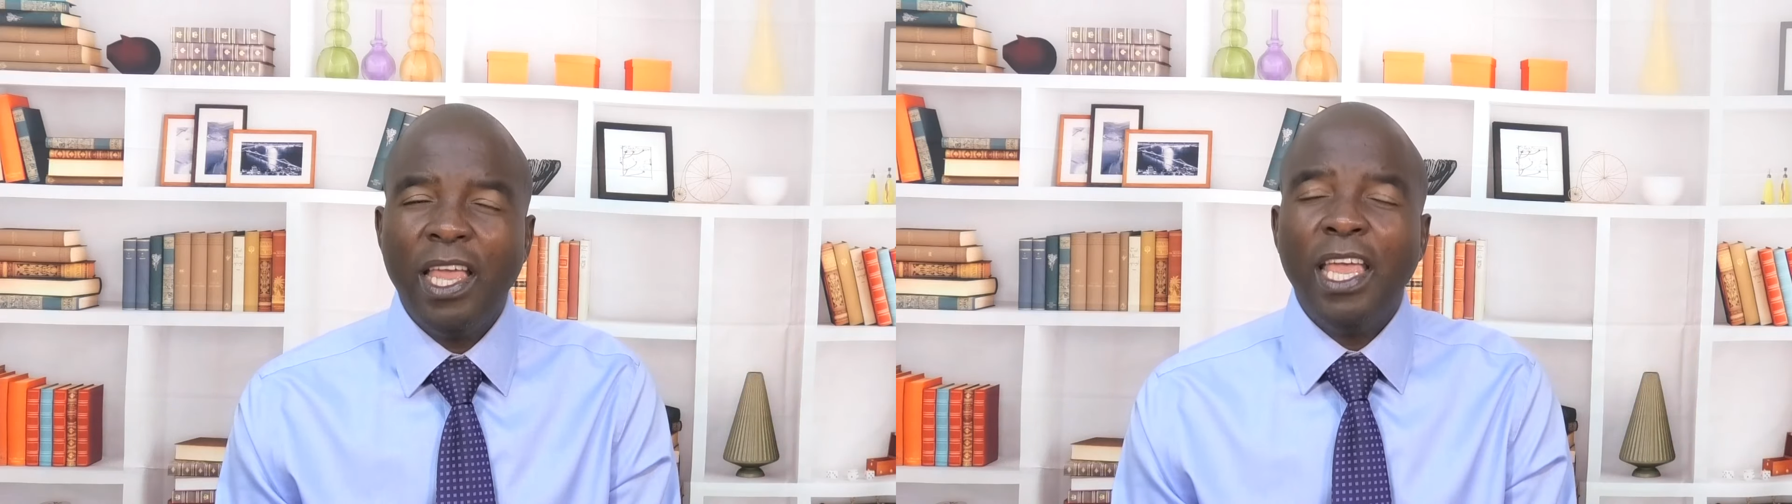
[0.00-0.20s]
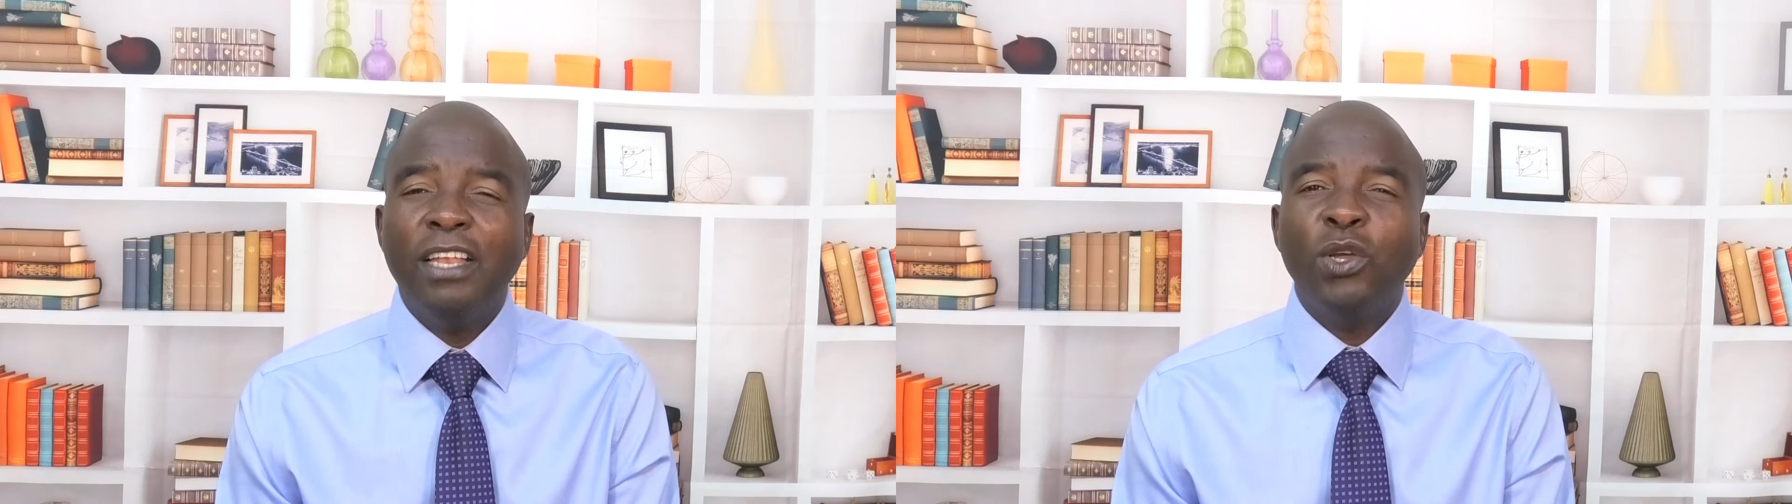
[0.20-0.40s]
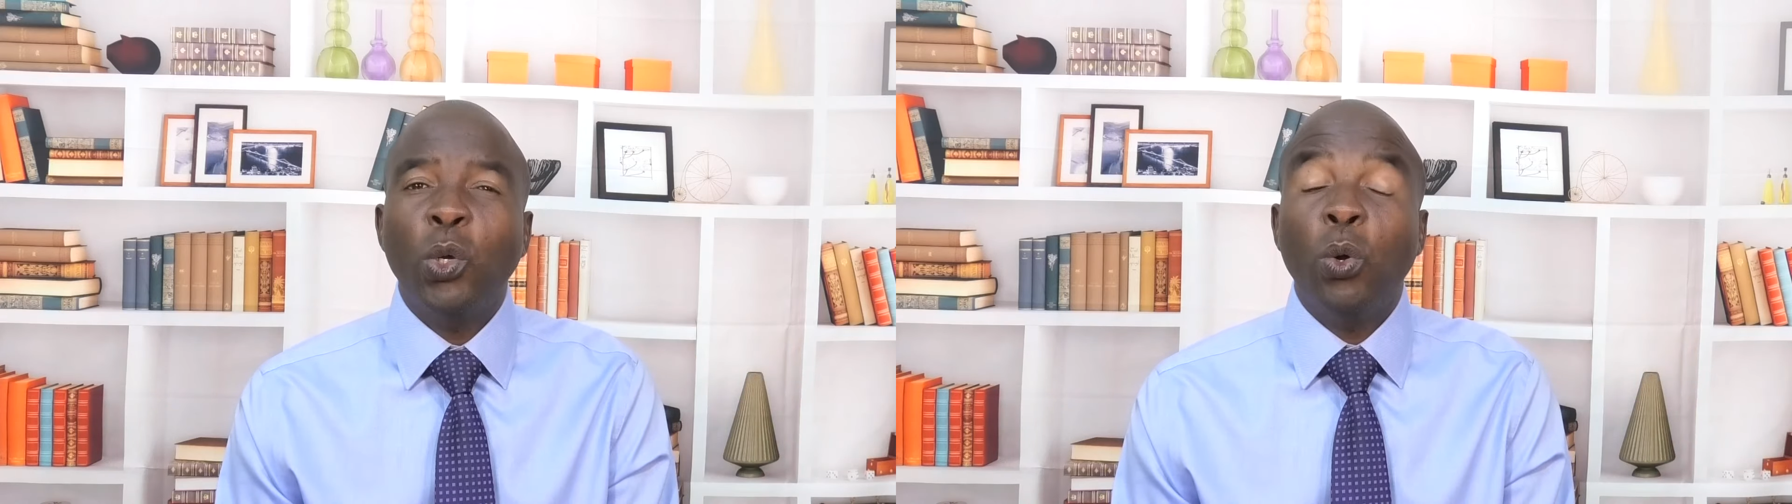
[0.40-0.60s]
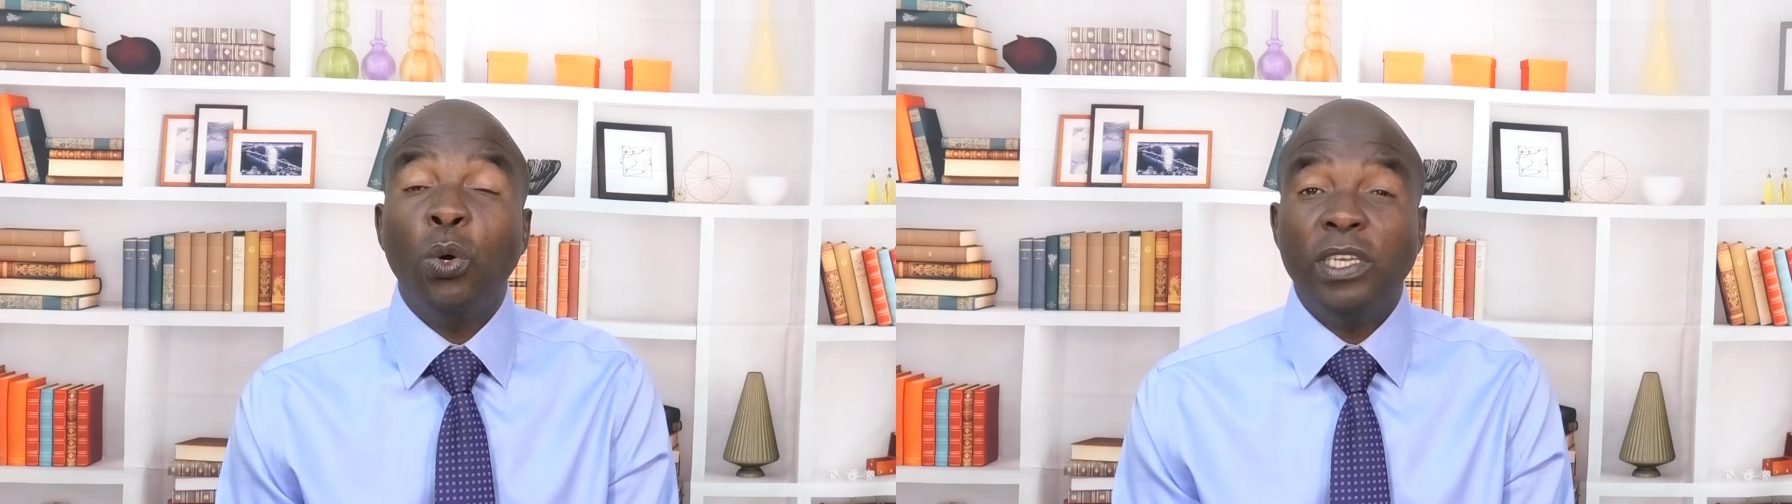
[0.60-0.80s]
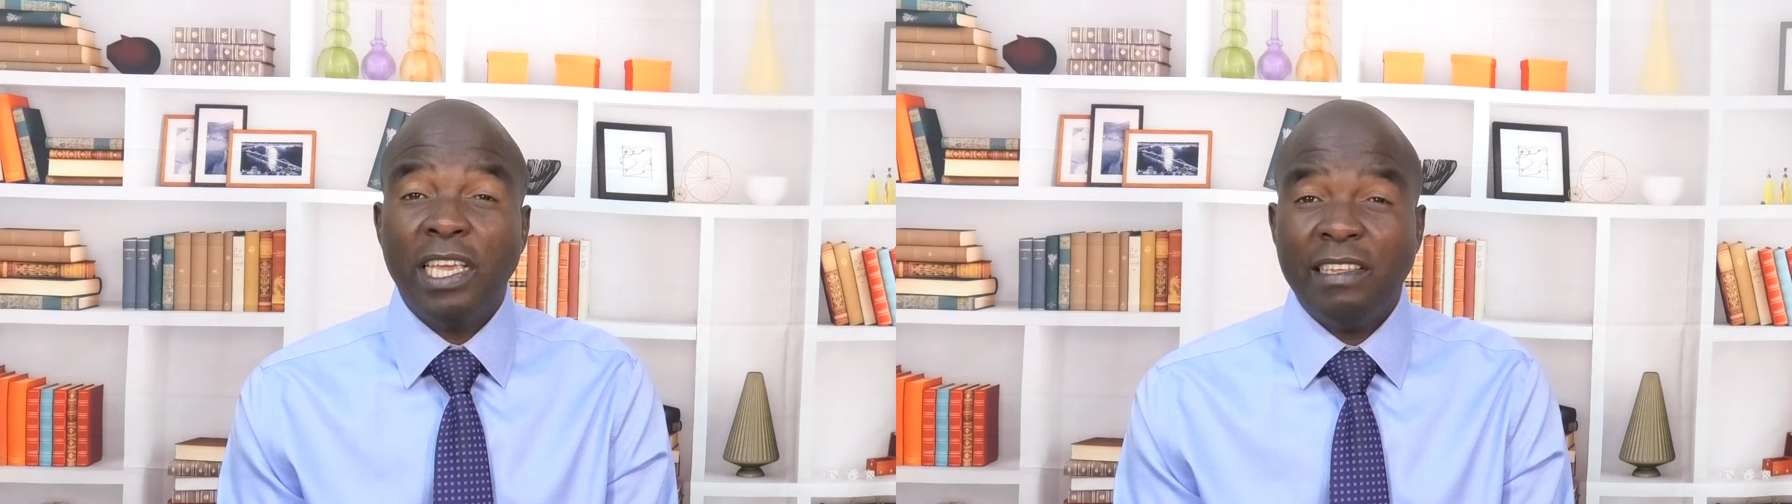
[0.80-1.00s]
And
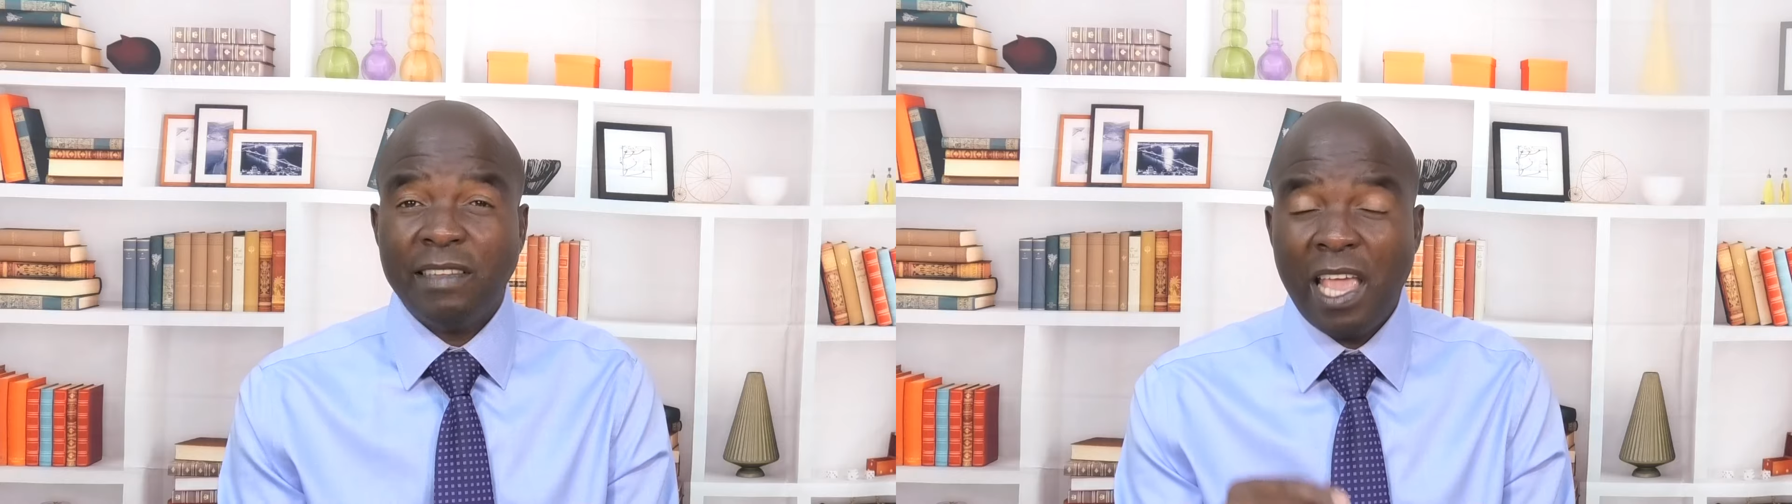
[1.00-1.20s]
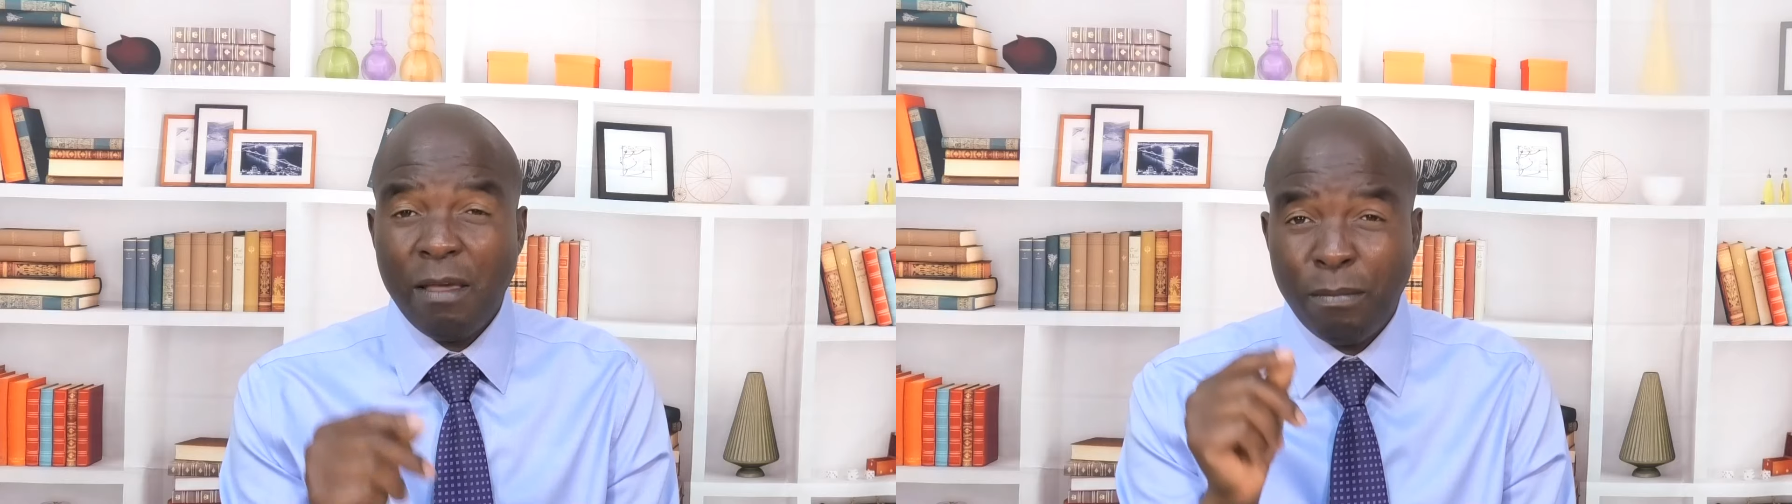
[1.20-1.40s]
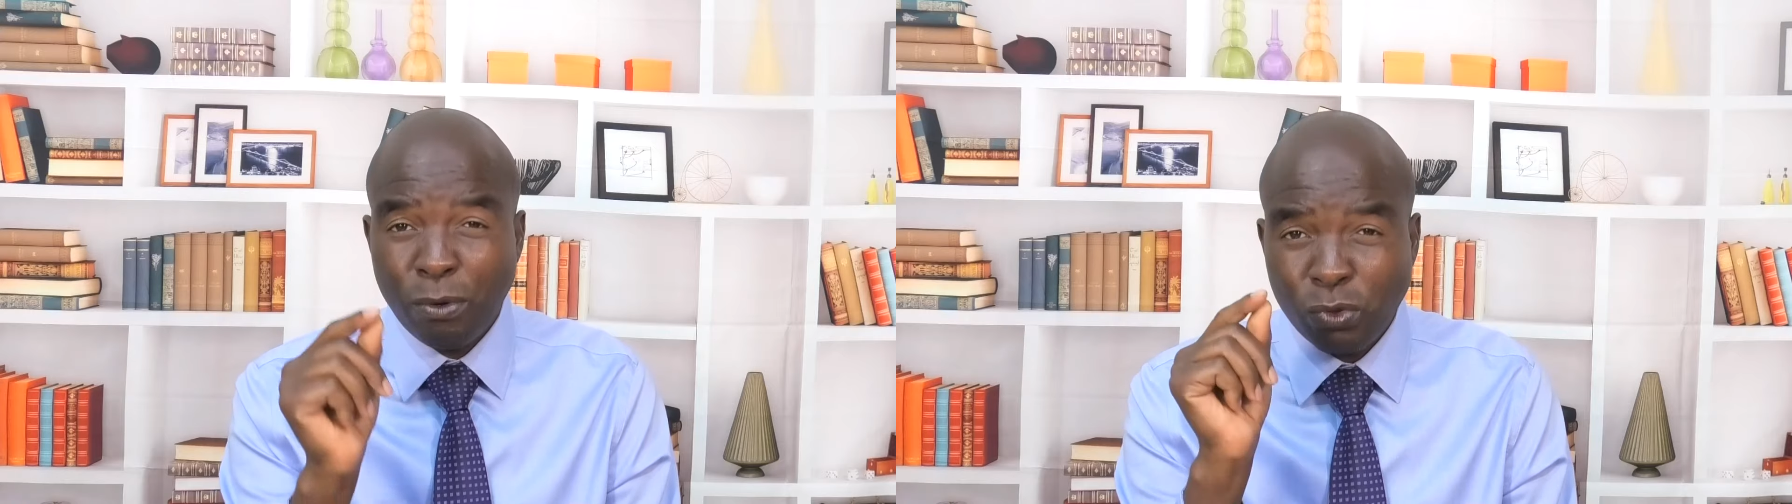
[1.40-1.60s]
God is able